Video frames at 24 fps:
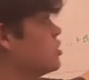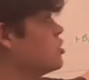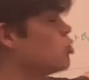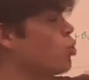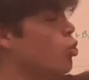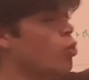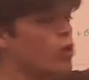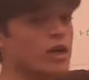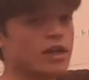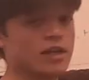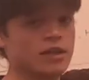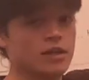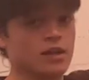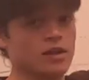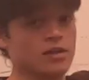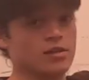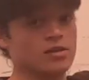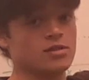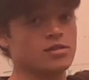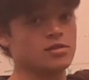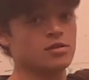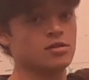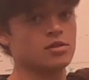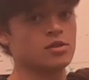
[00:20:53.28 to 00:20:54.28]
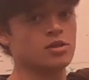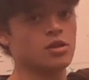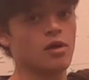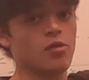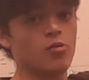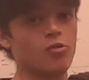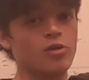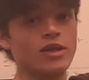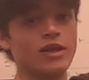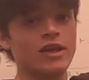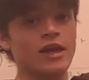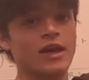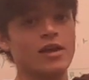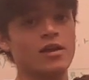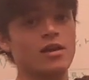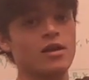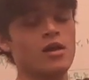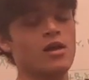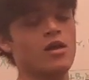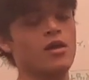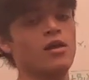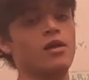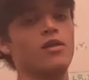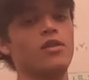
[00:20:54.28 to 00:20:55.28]
tweak this so that we get
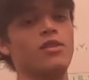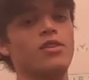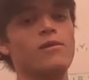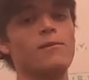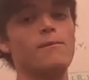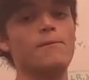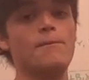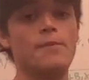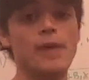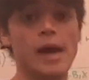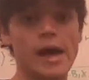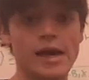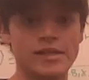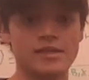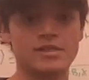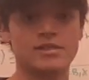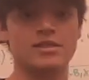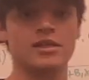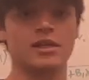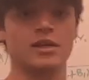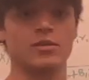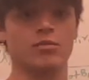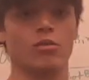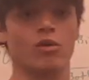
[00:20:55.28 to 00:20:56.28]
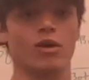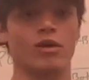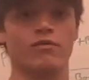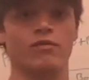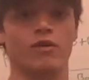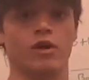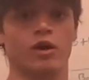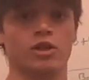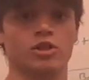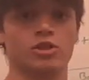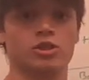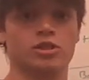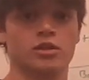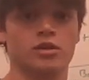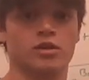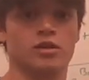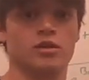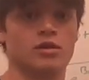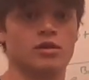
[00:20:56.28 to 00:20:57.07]
the best sigmoid function?